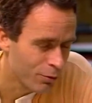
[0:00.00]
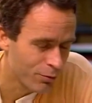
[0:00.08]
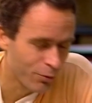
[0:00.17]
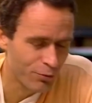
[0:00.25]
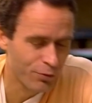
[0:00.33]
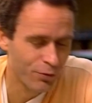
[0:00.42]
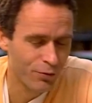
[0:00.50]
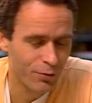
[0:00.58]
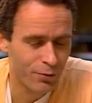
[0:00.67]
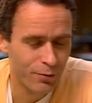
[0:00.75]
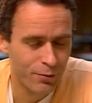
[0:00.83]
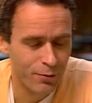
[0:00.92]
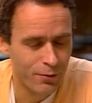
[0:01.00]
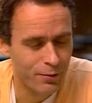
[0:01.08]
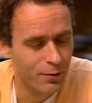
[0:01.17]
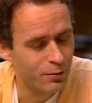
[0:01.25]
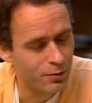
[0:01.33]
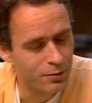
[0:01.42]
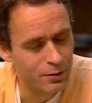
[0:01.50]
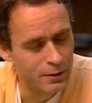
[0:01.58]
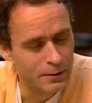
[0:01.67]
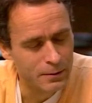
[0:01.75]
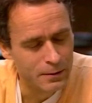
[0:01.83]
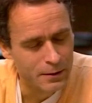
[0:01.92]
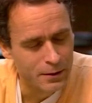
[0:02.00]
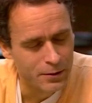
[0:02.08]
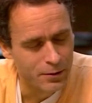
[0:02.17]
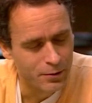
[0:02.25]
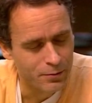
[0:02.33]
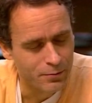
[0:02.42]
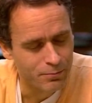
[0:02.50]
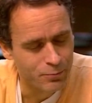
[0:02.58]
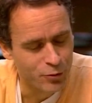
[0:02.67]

grocery store, the local uh, uh,